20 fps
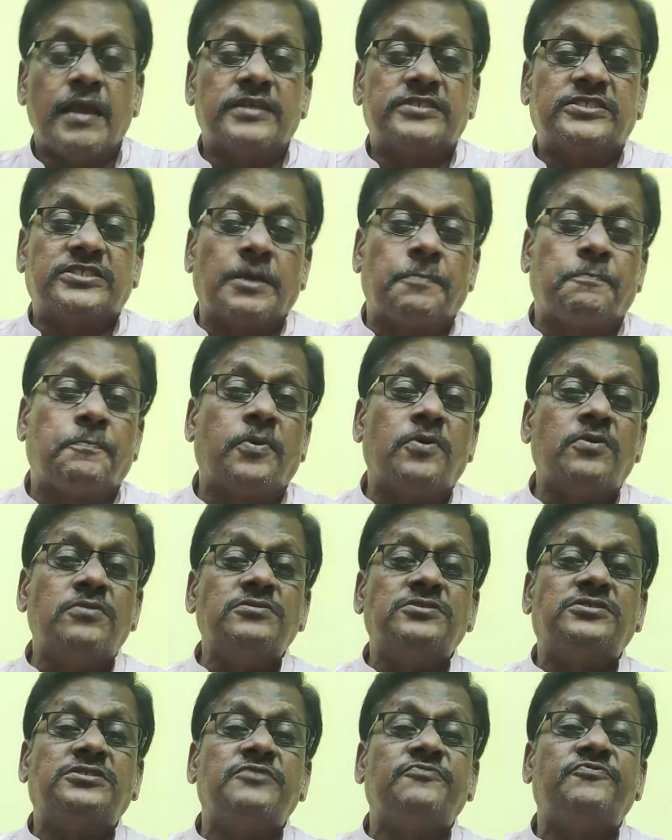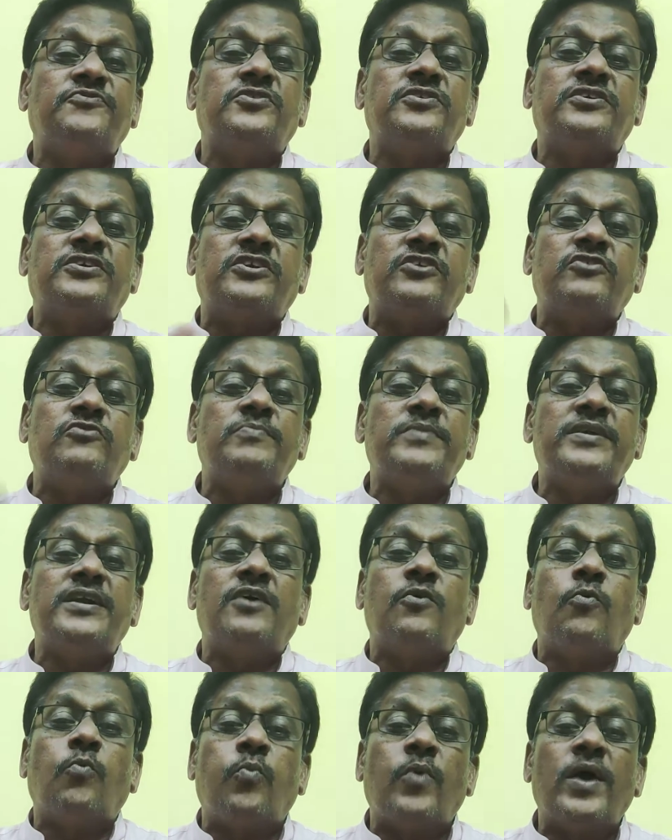Suppose if you give me
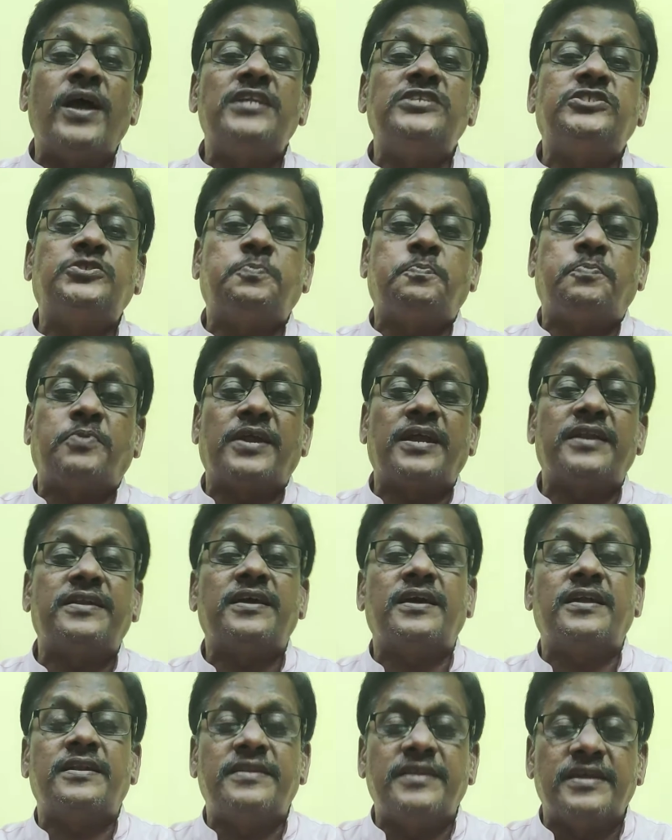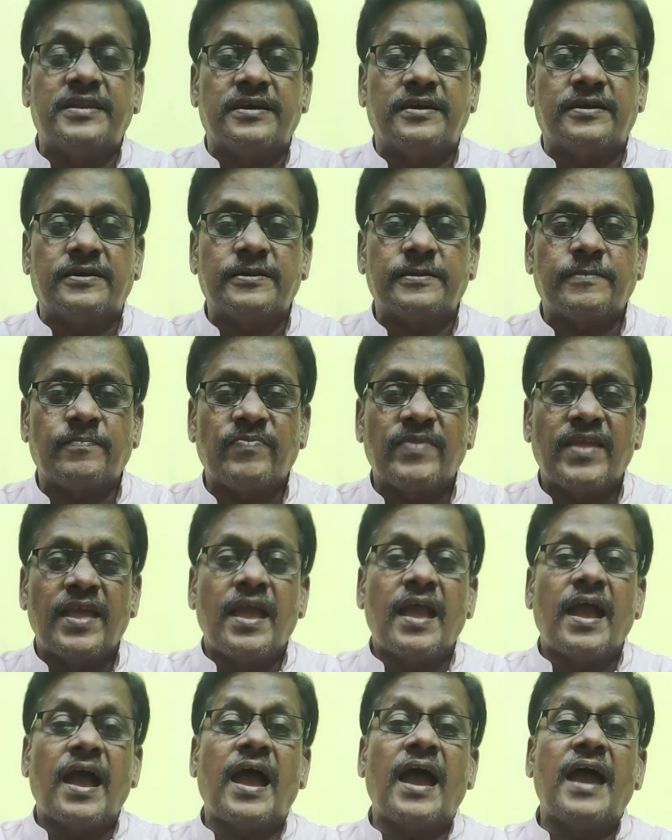a well spread dinner
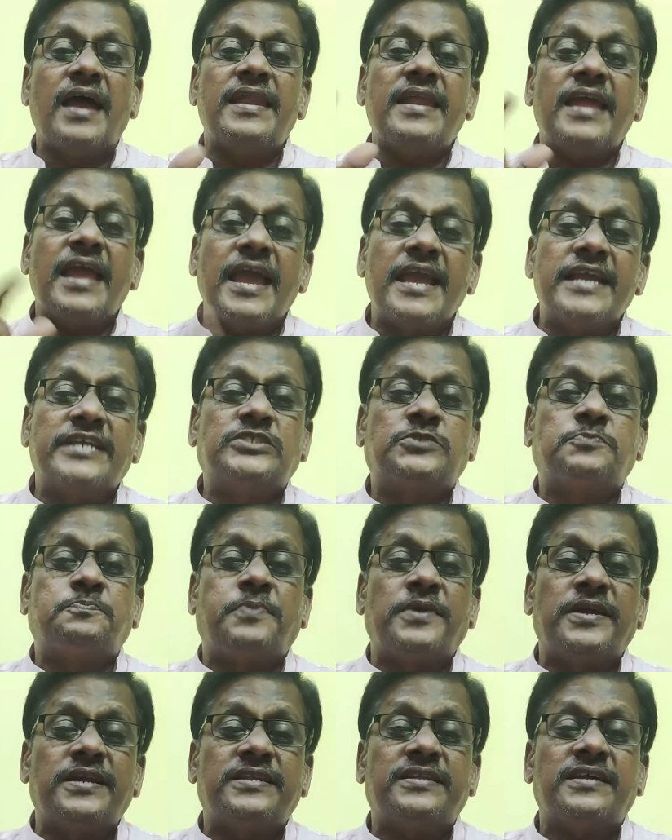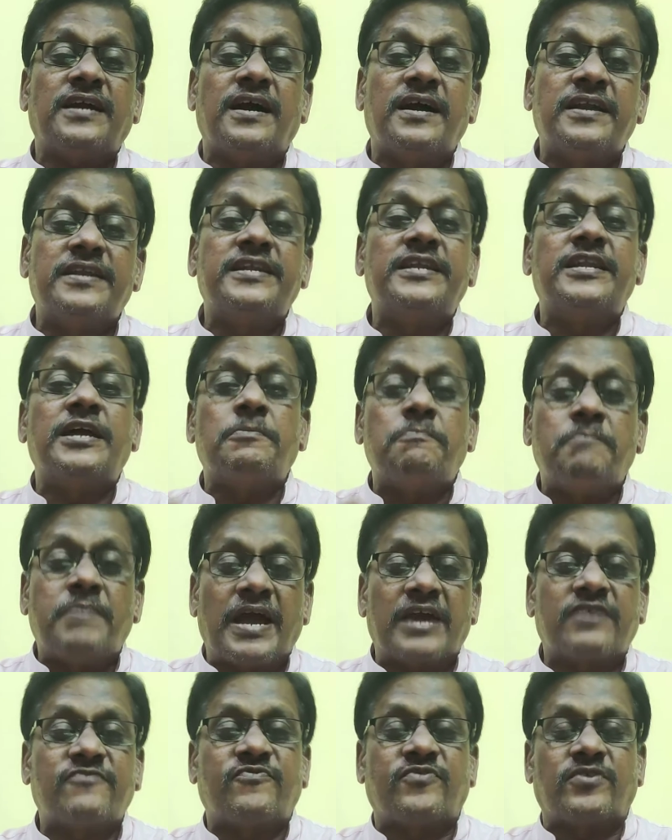and expect a dinner
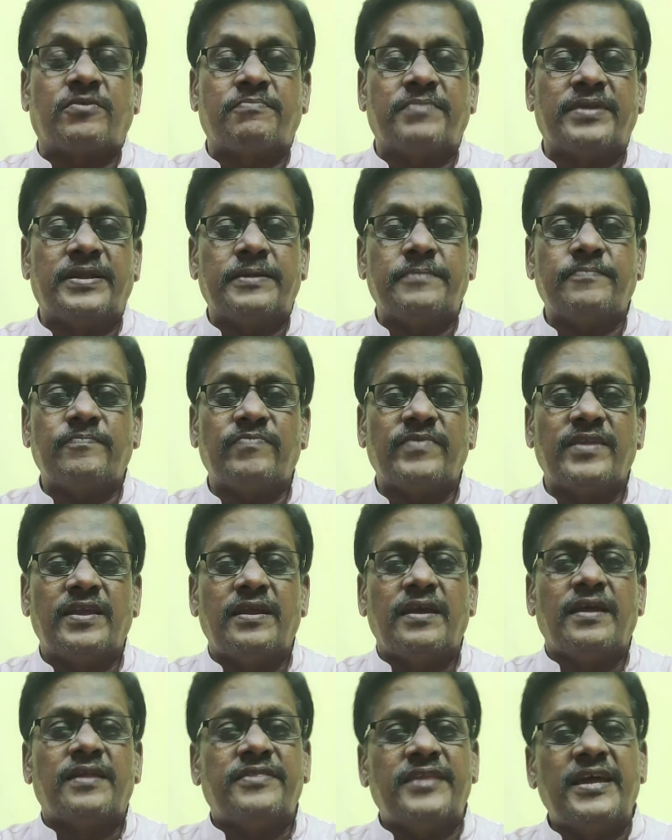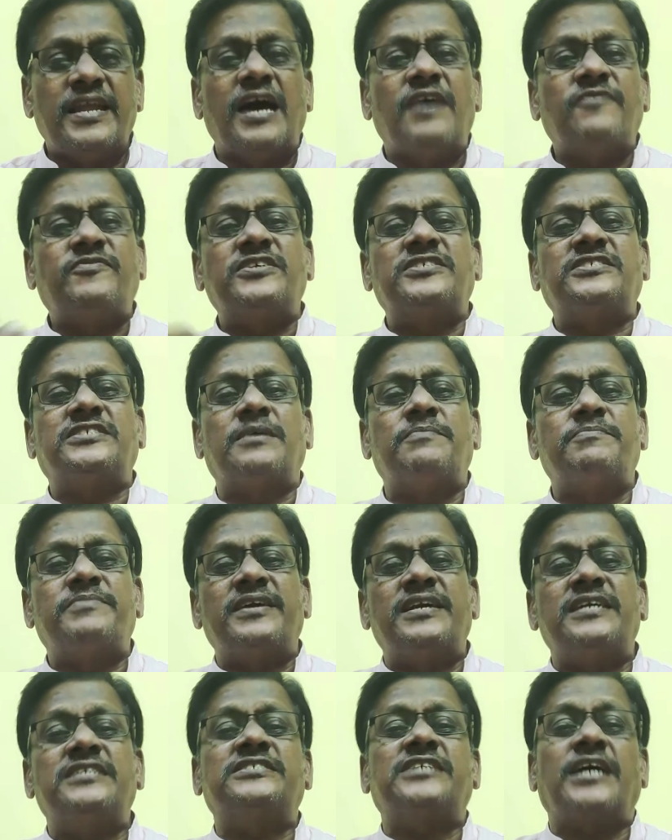back from me, then after some
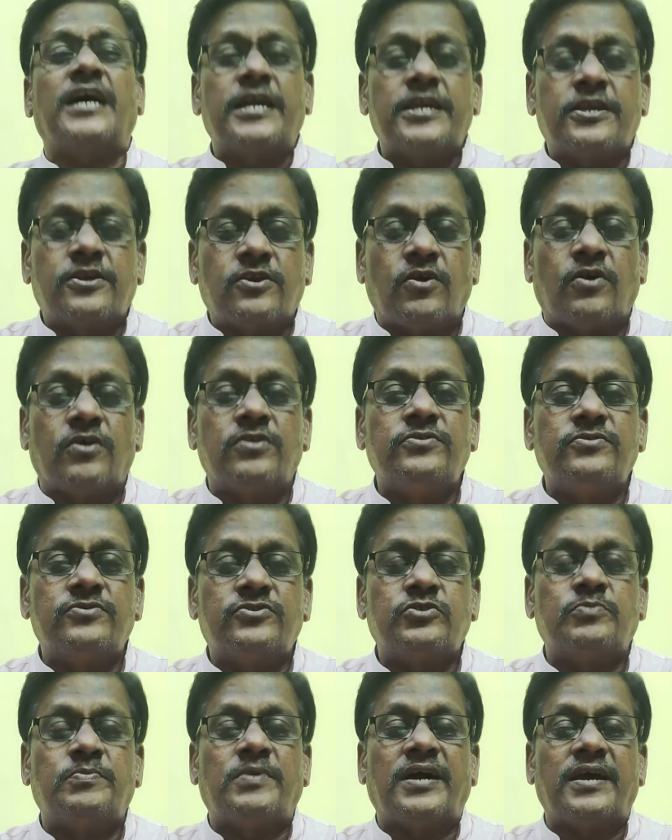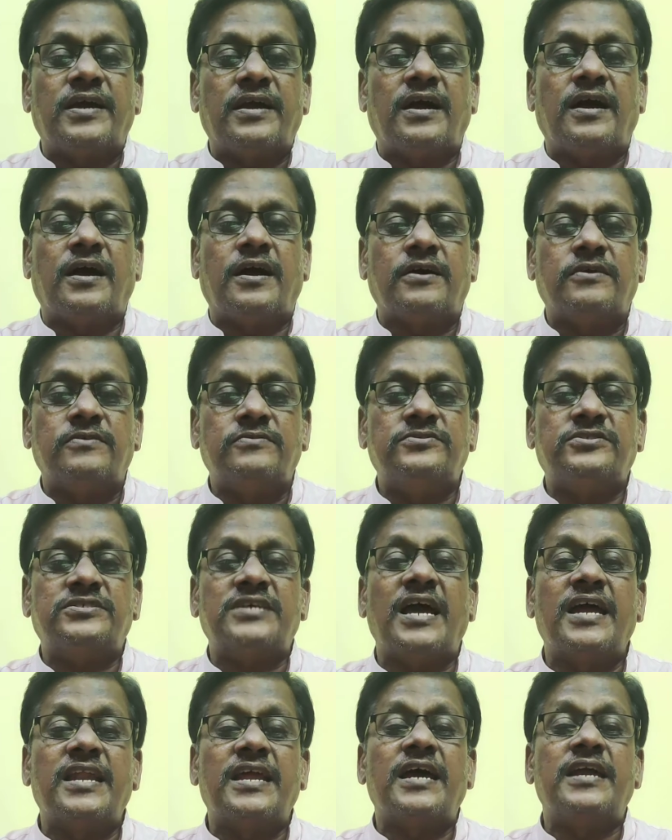days I call you to my house
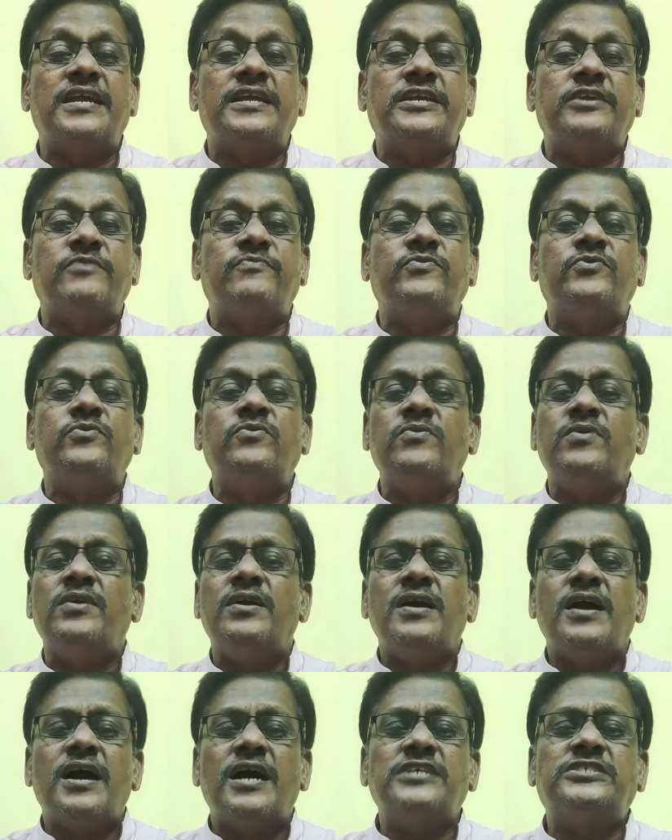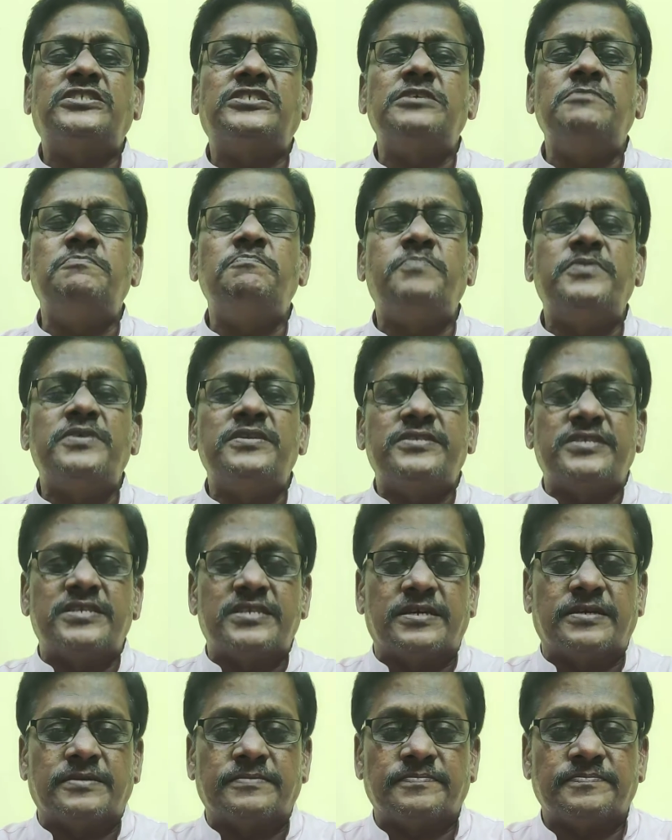and I give you a simple
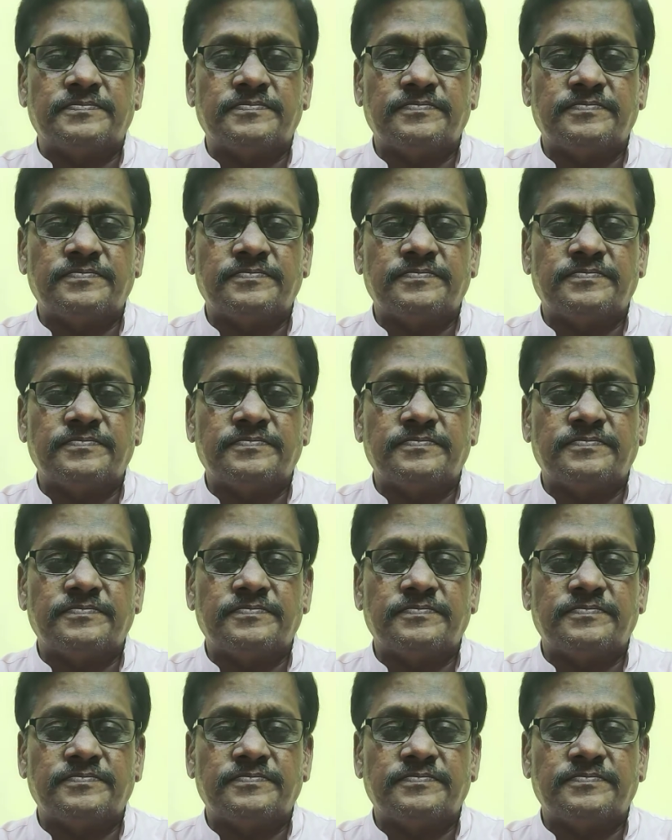dinner.